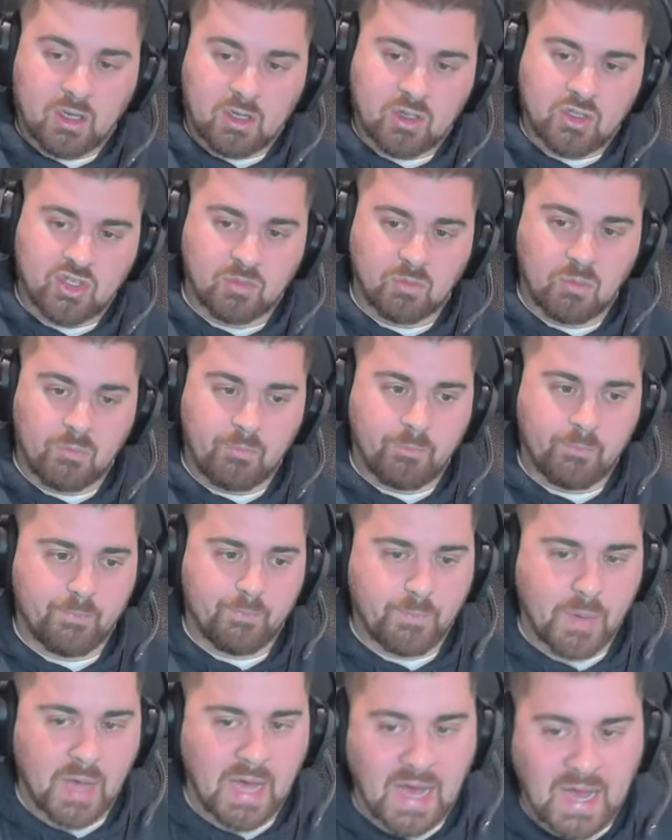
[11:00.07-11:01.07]
some
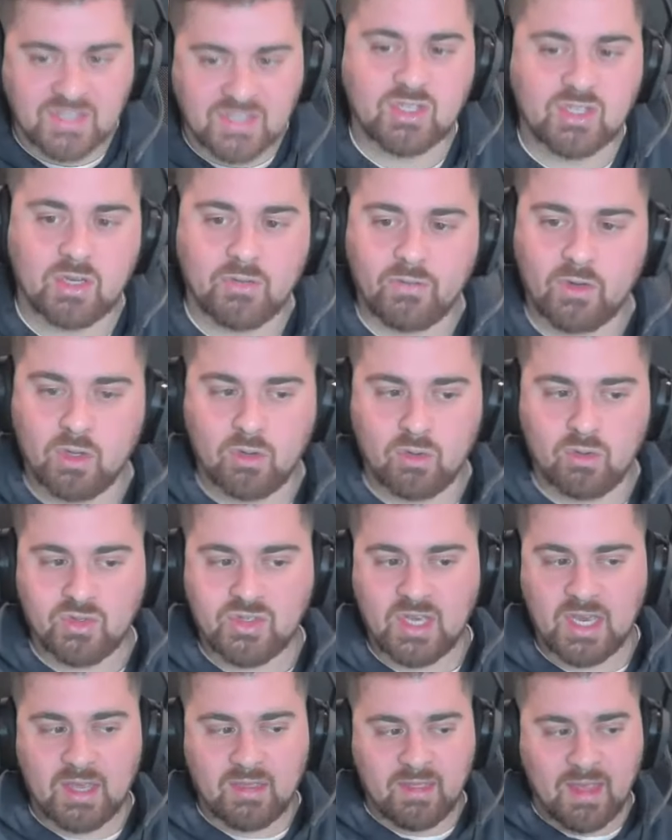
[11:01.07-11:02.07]
positive news
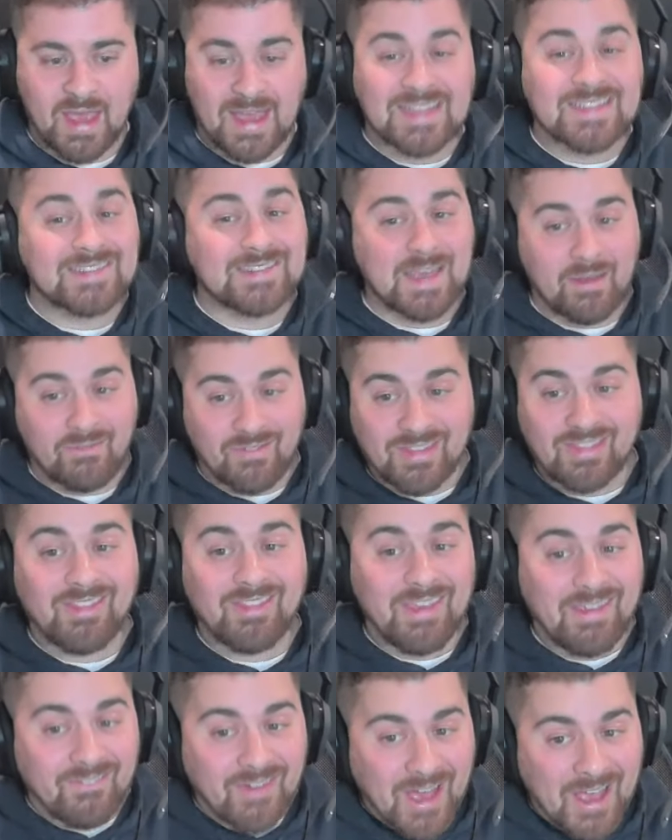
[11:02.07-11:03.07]
in that Devon
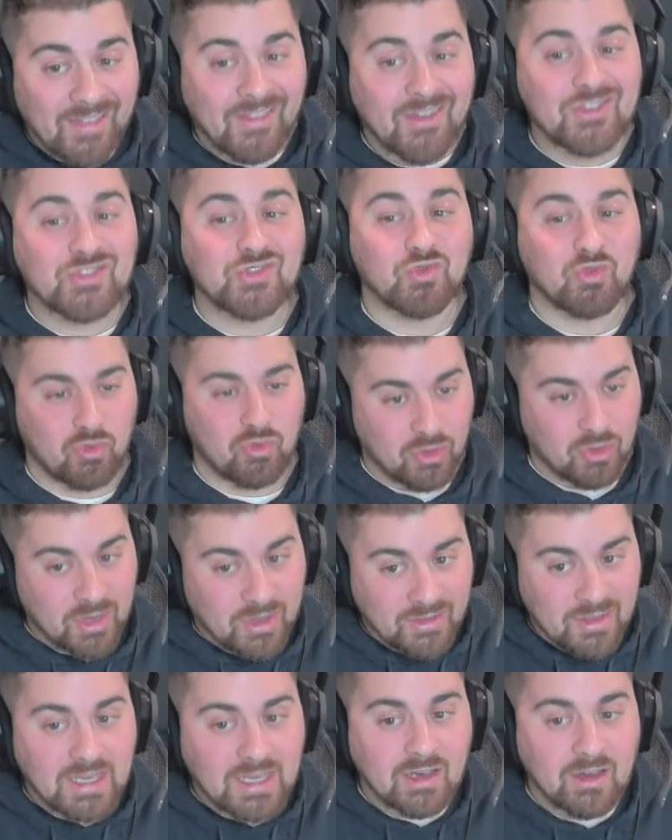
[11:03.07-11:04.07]
Levi looks
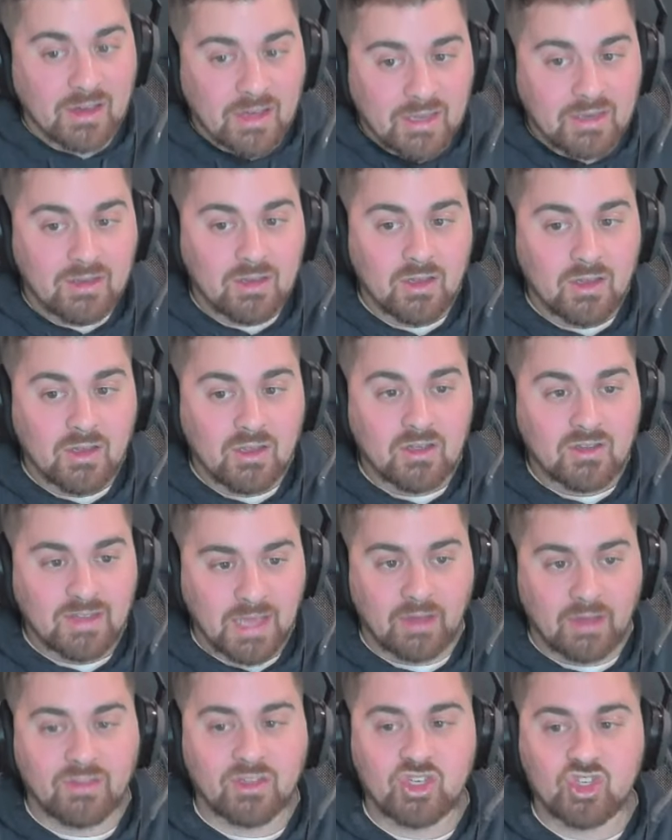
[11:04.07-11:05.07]
really good
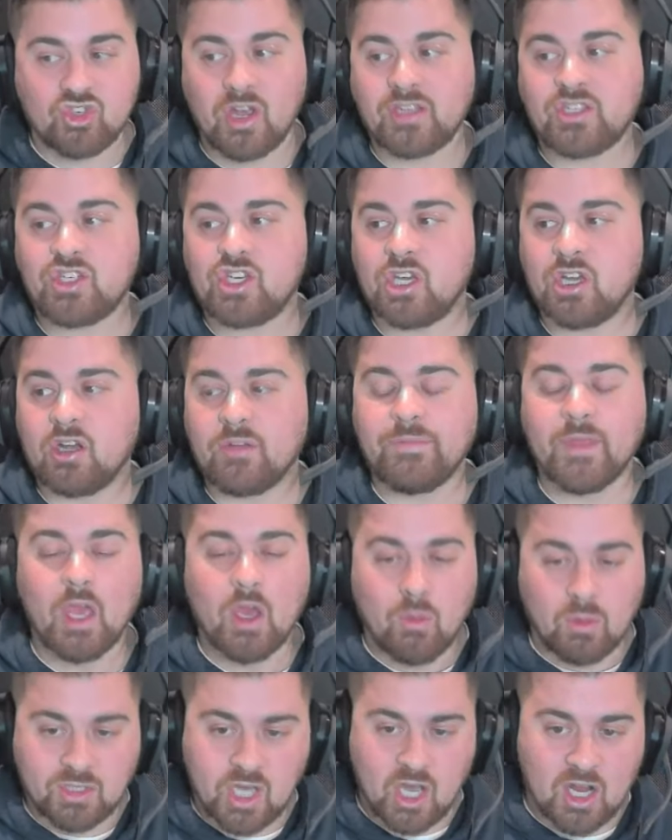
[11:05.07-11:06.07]
down the stretch here.
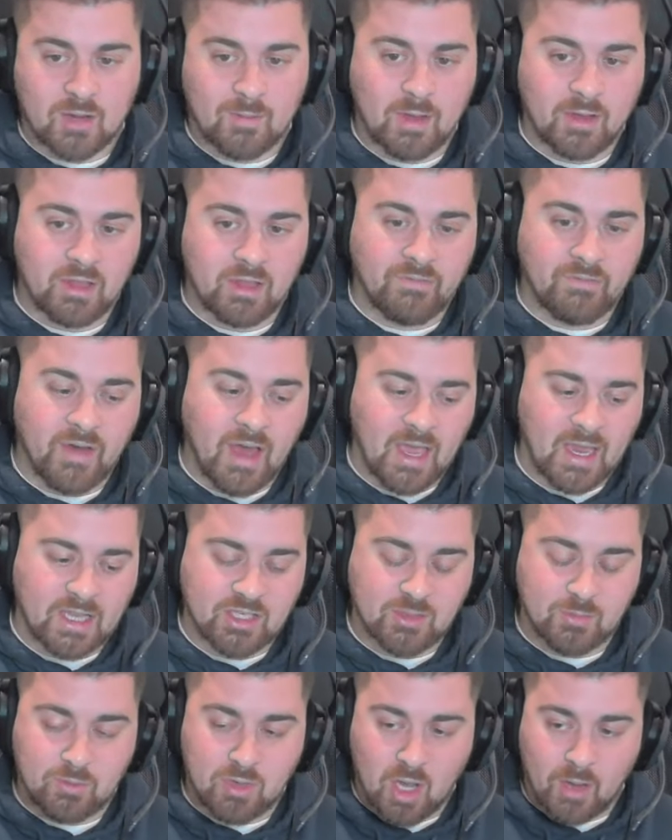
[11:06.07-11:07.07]
We'll talk about Levi. I got
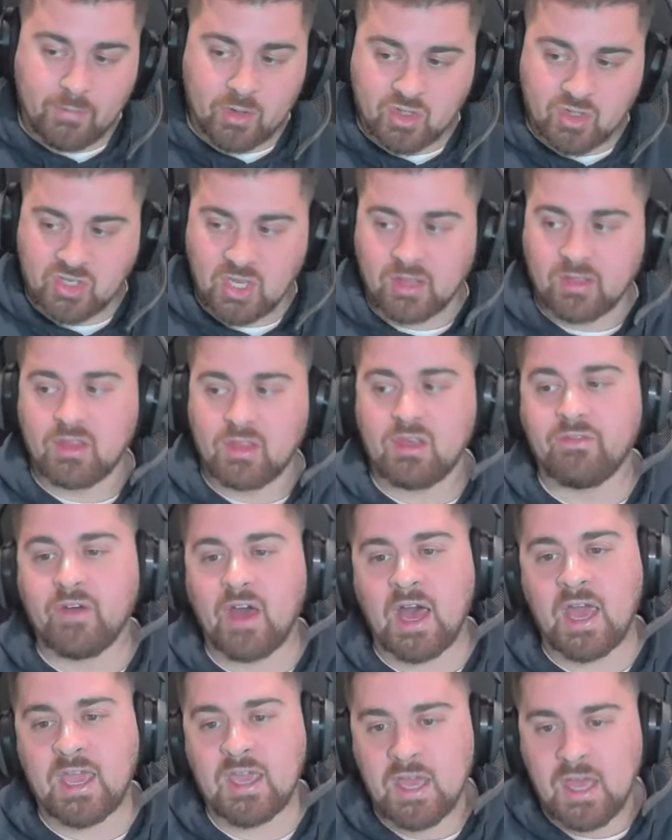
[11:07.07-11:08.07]
some numbers on
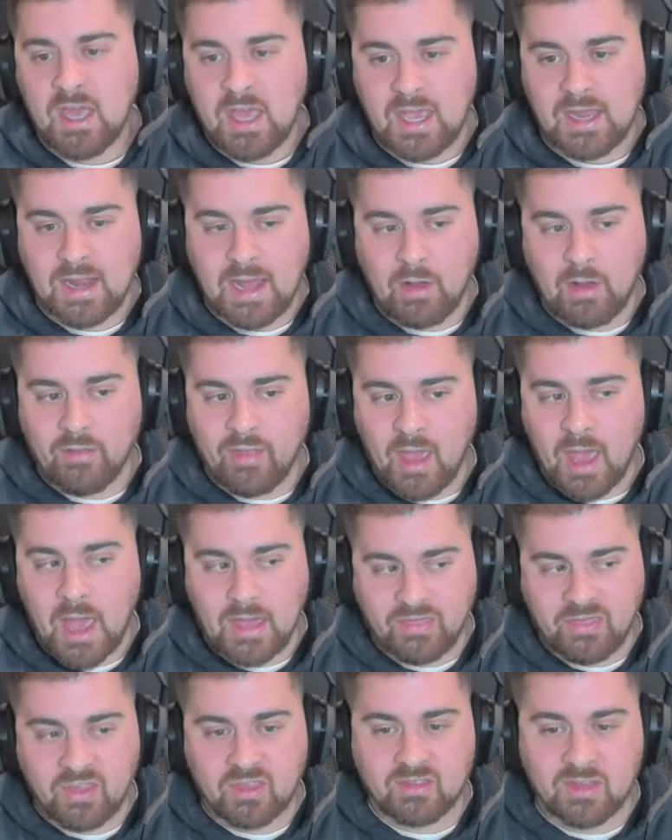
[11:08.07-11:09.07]
Levi and how I
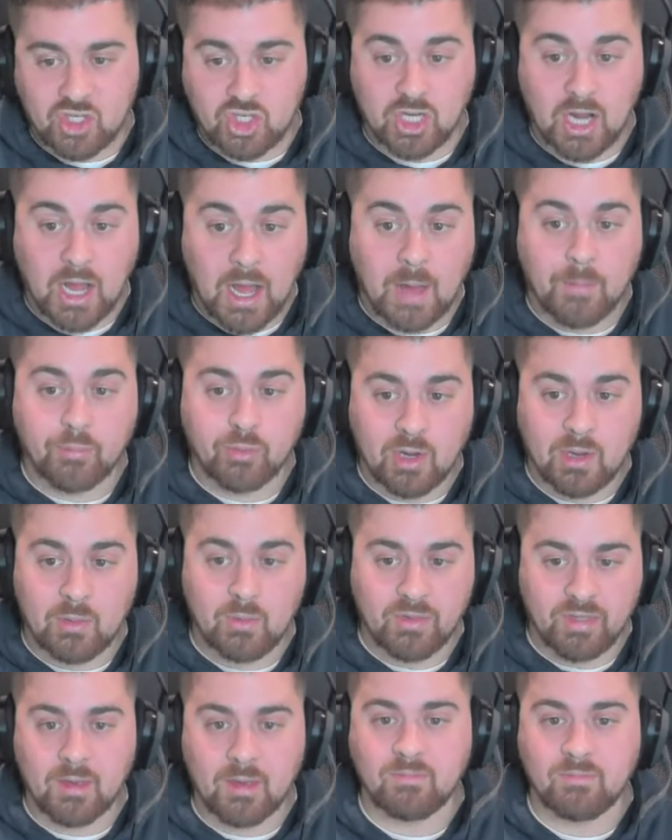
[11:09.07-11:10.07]
think they should operate
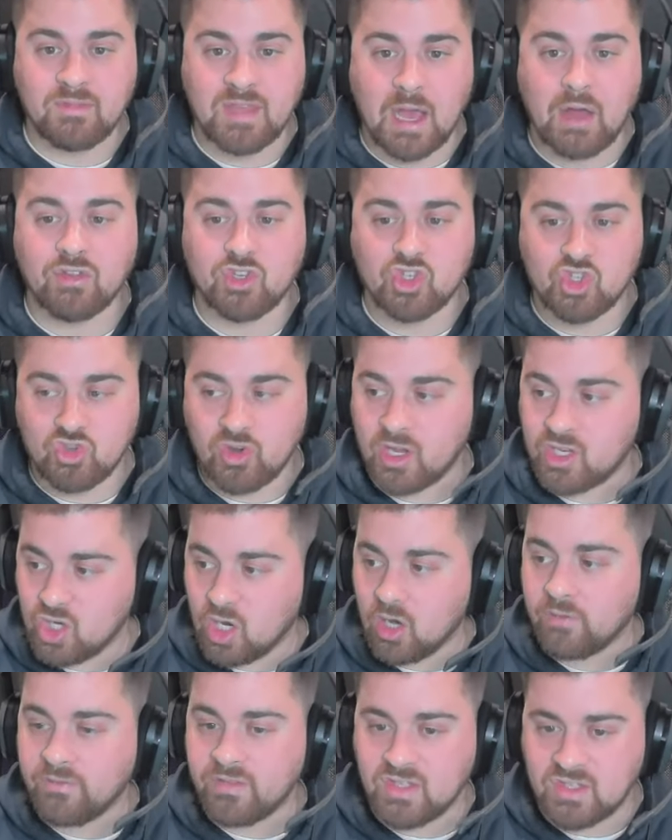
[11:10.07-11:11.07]
with him down the stretch
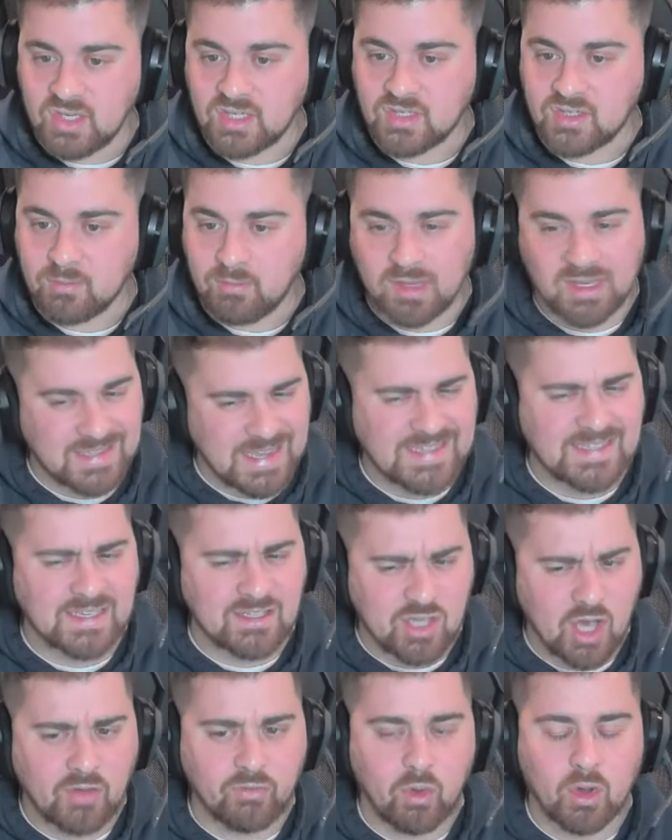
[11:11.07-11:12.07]
of the season because that's a
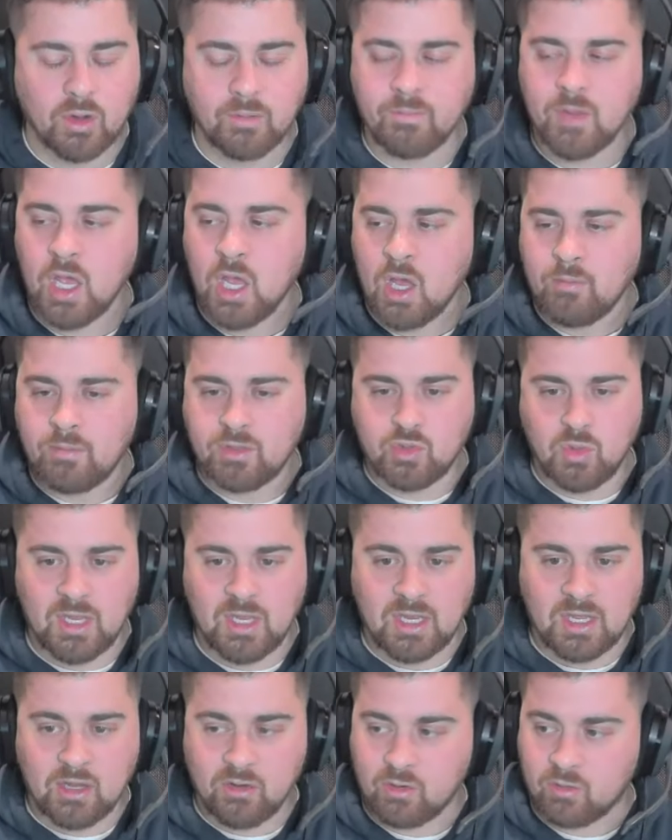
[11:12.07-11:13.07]
tough one
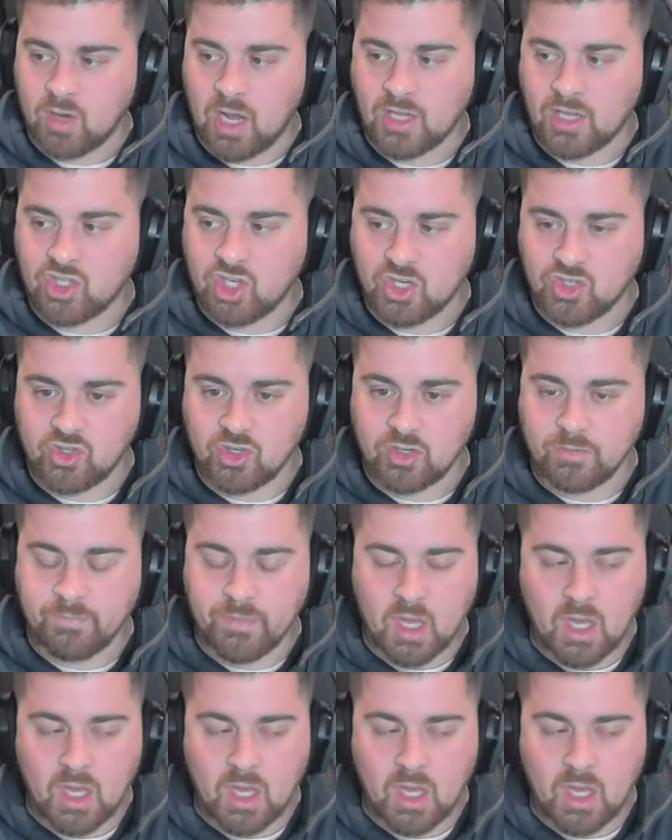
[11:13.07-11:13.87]
between here and Rochester.